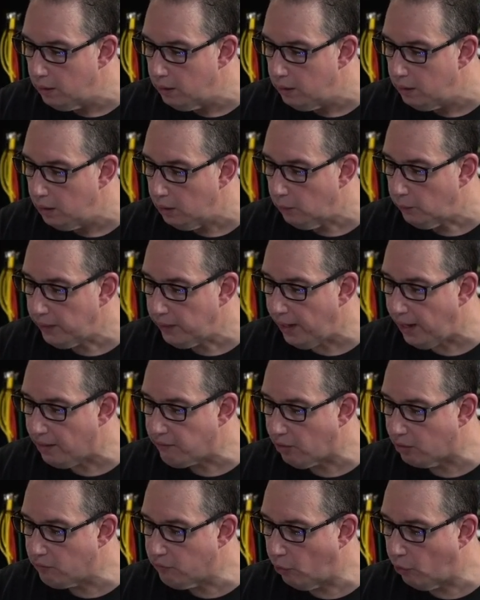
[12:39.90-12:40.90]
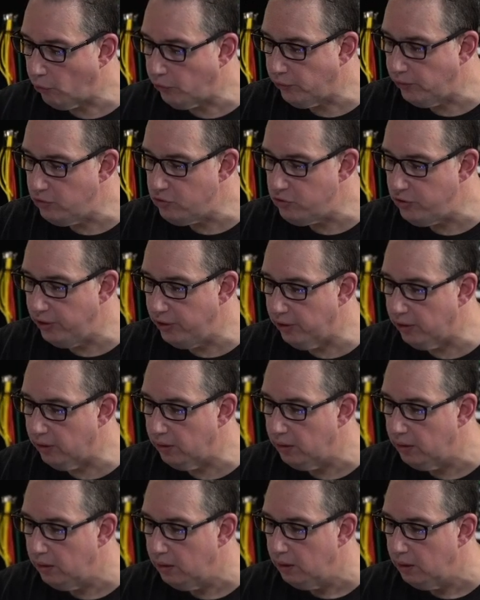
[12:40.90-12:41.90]
And we have our voltage here.
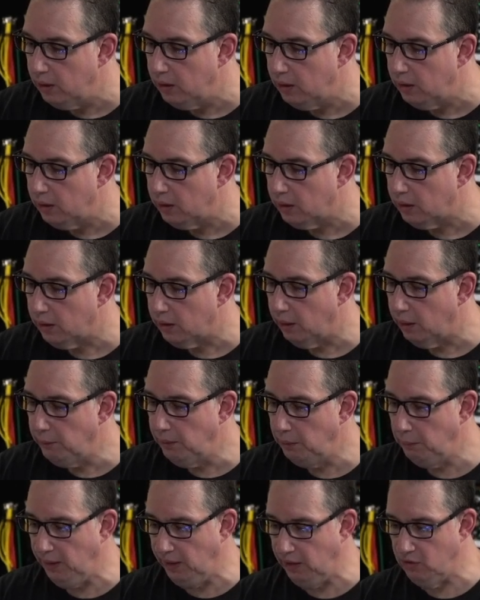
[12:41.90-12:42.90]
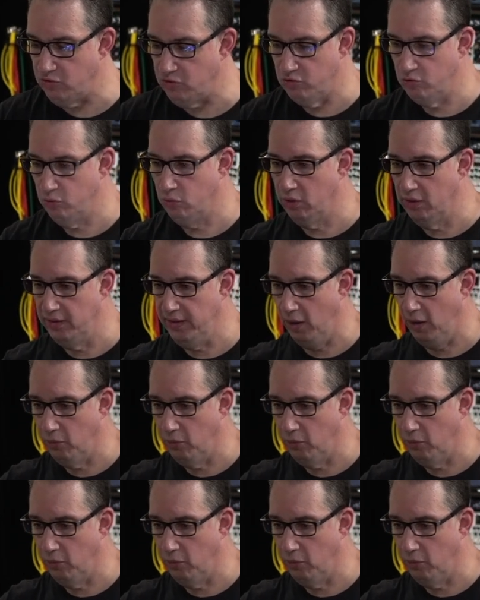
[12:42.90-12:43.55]
Let me make sure that